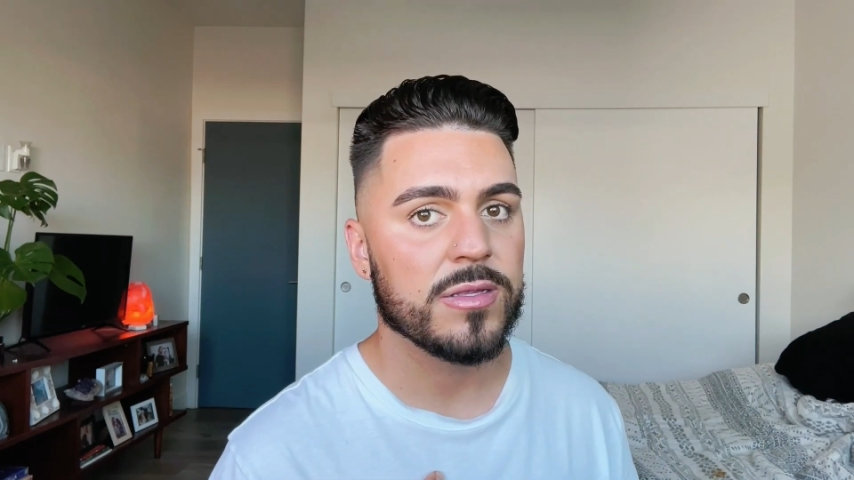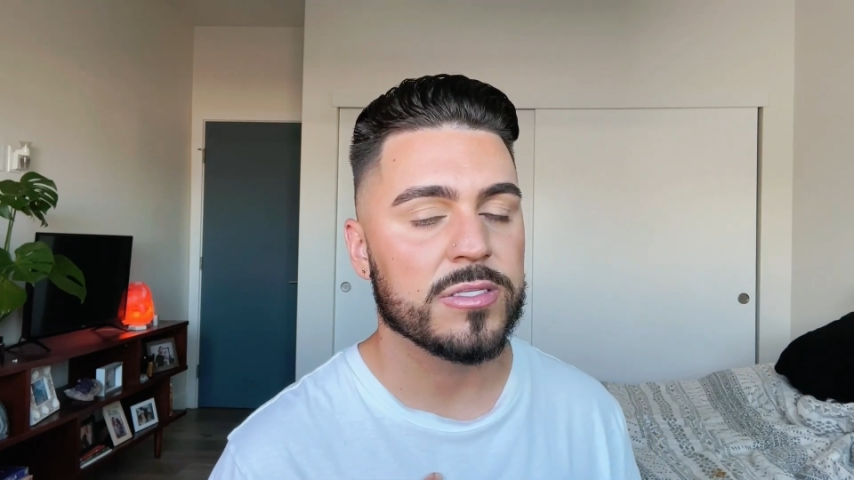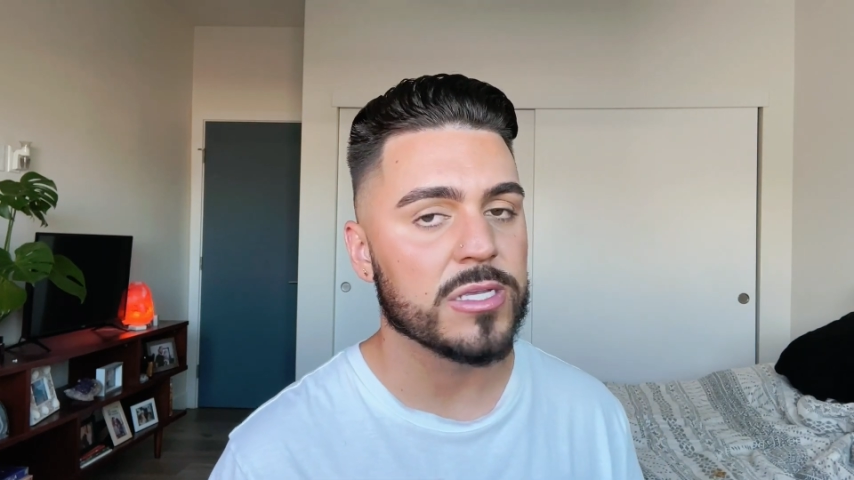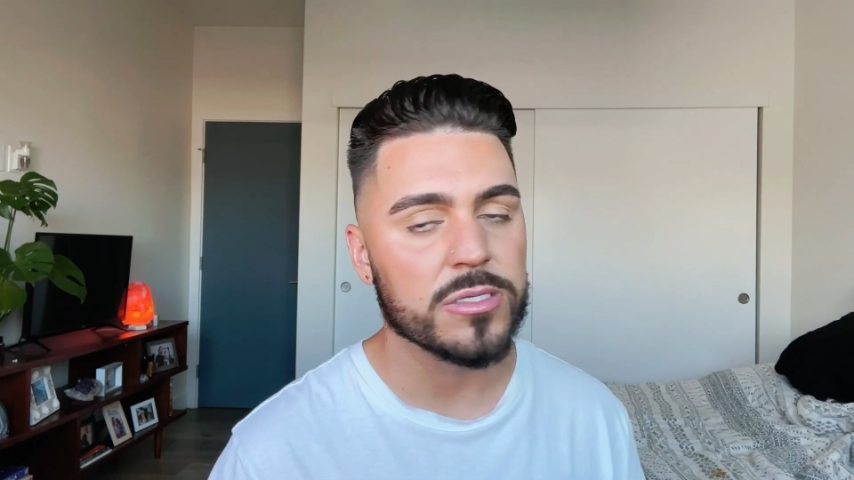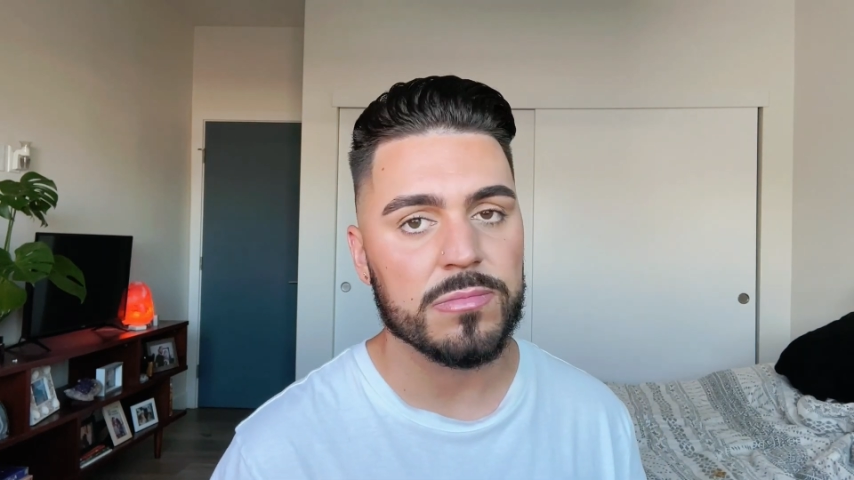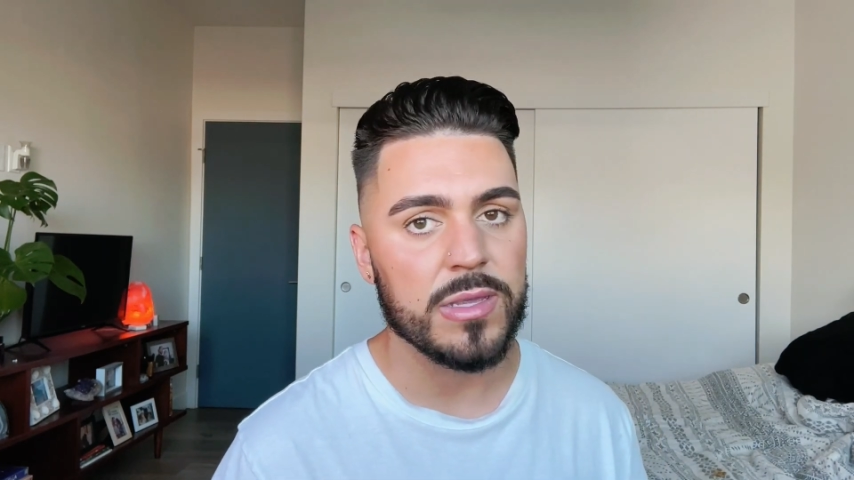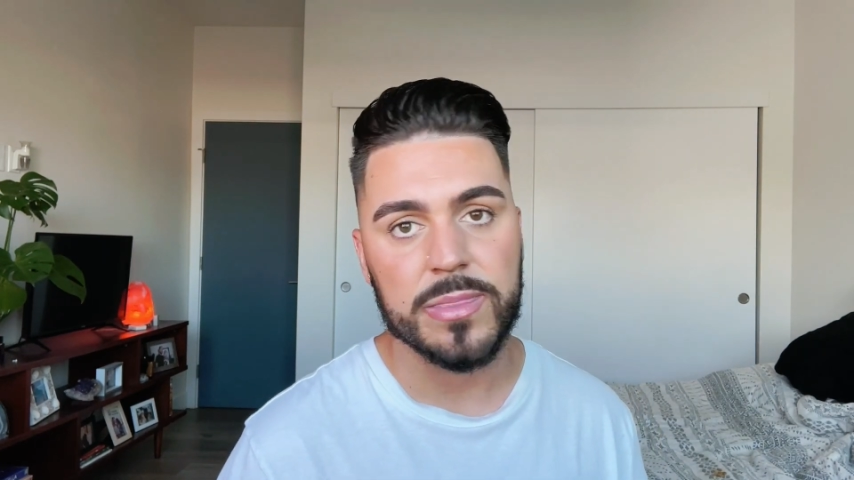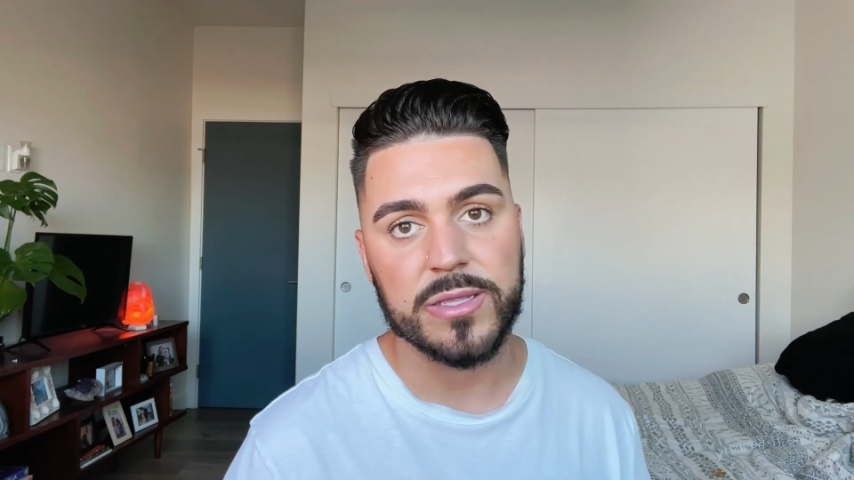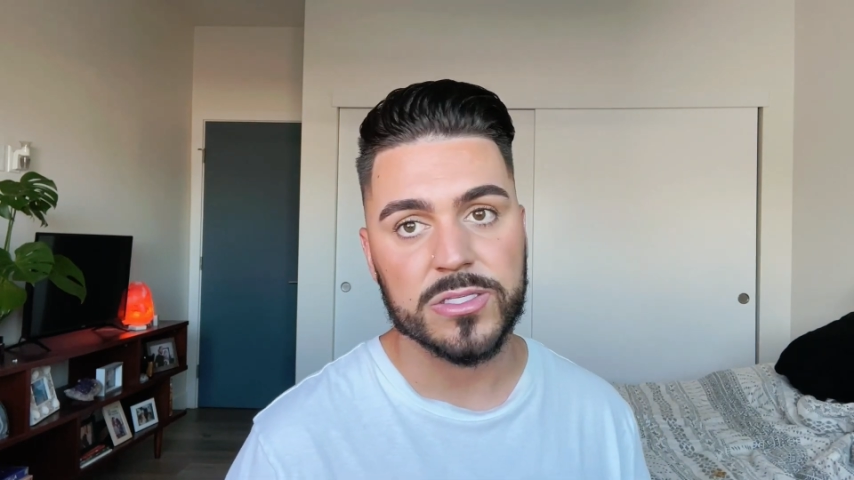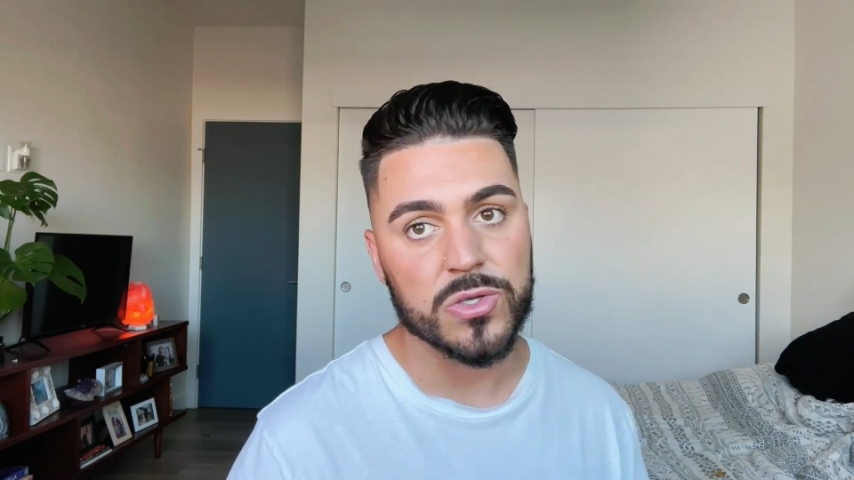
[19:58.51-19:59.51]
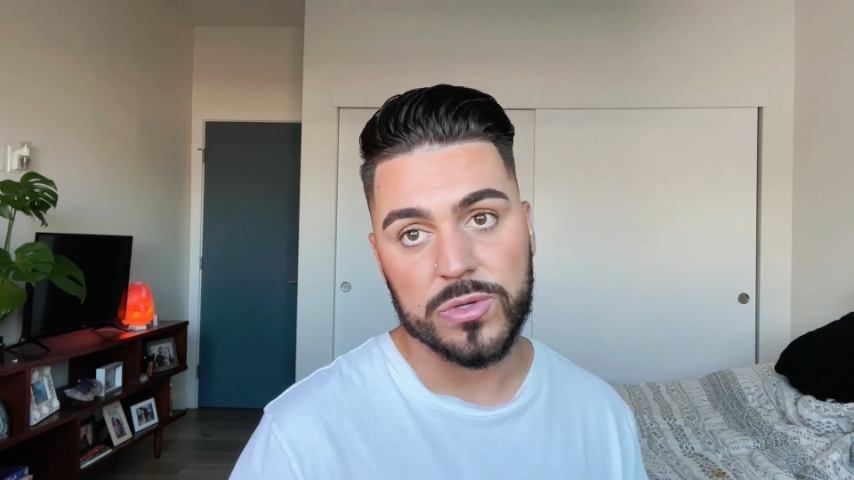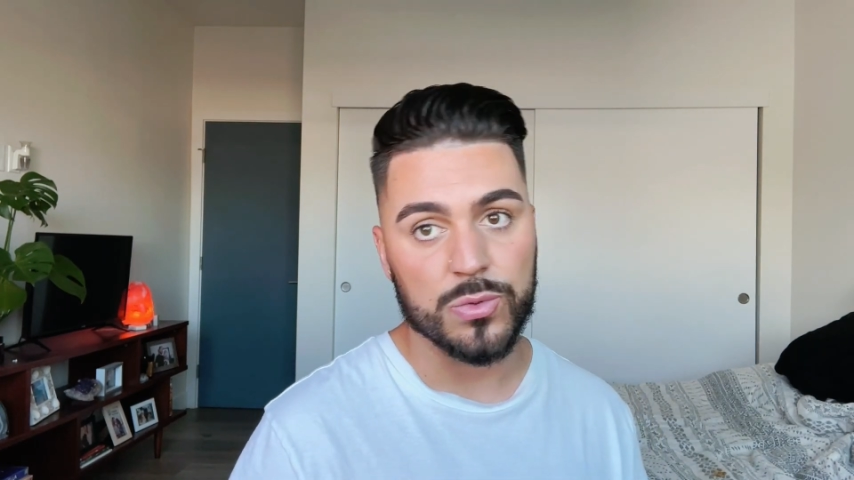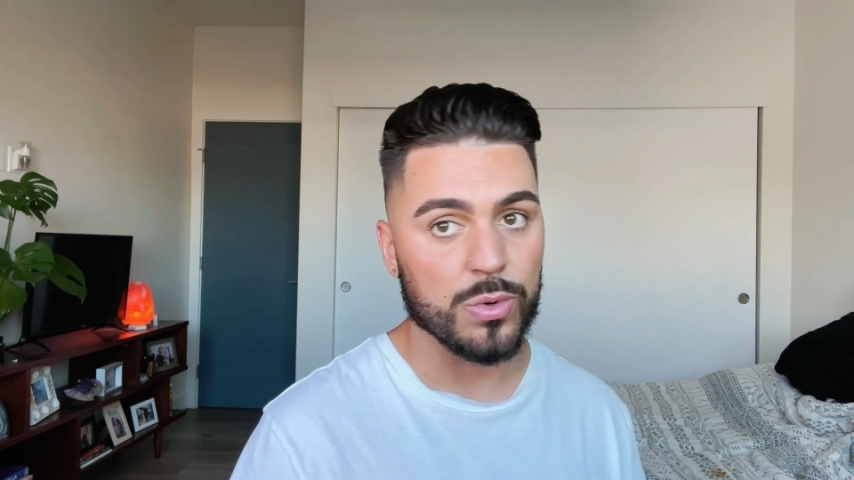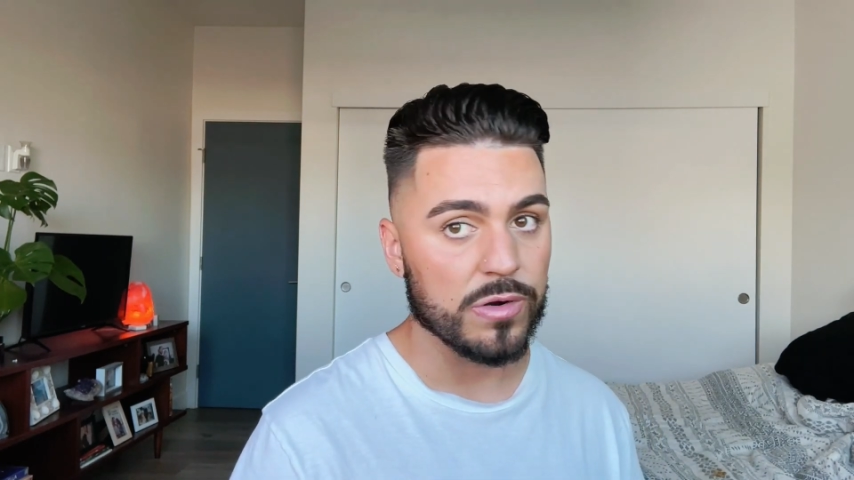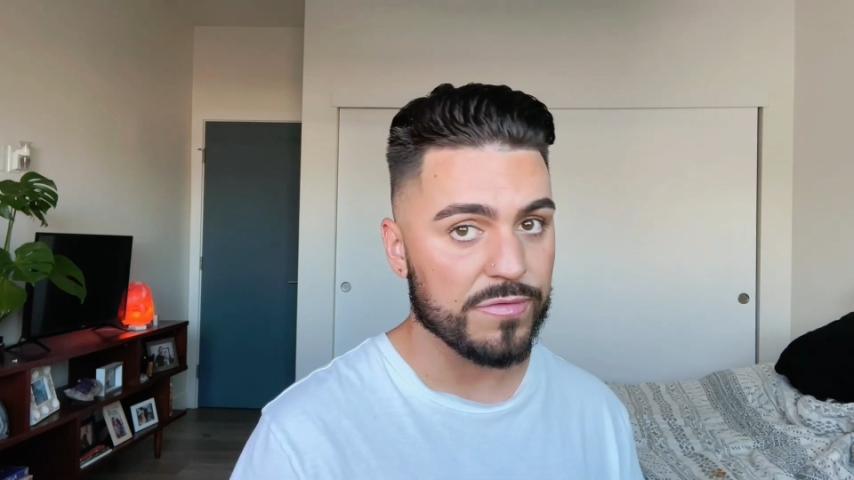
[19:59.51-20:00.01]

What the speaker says: doesn't mean that it's going to work